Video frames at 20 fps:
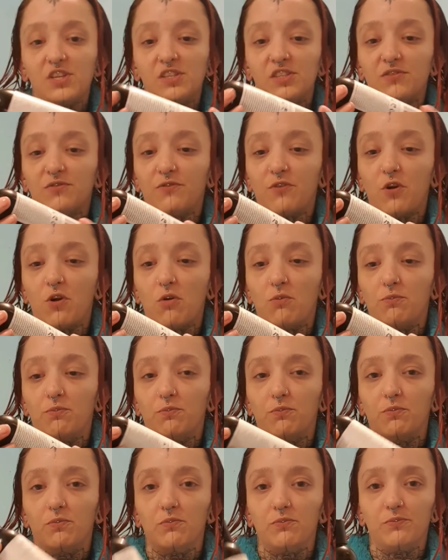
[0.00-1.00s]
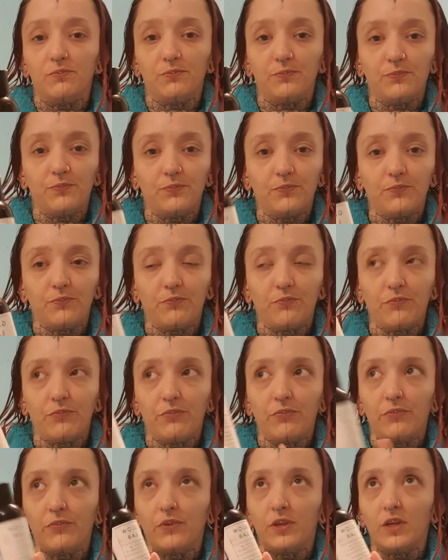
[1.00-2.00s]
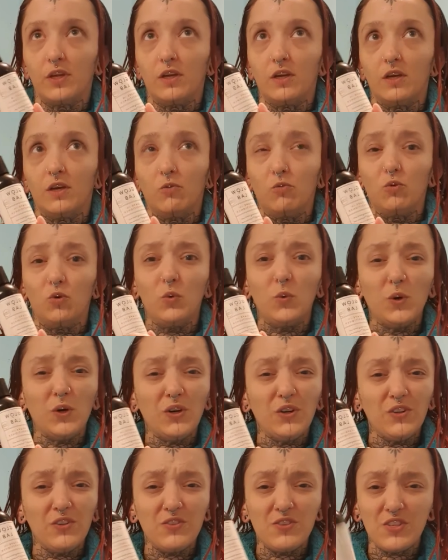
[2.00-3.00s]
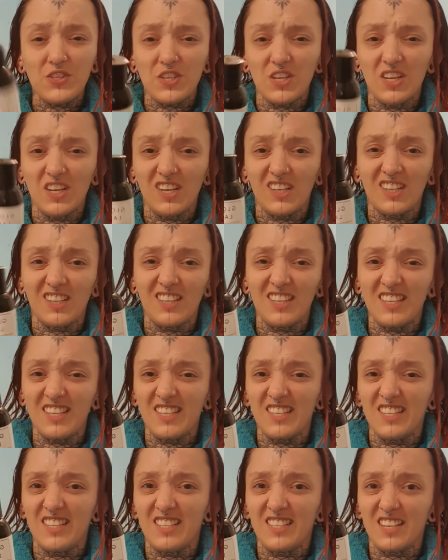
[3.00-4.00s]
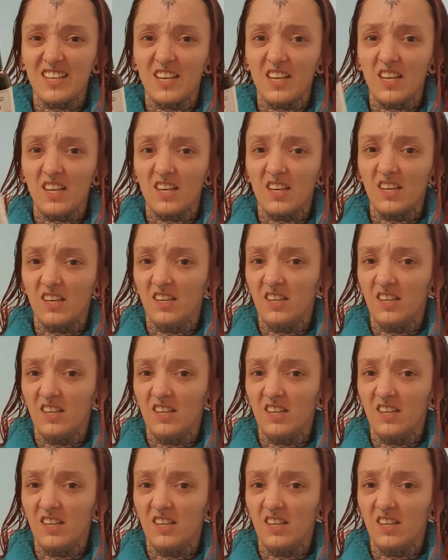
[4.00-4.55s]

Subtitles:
is from Woolworths. I think it's like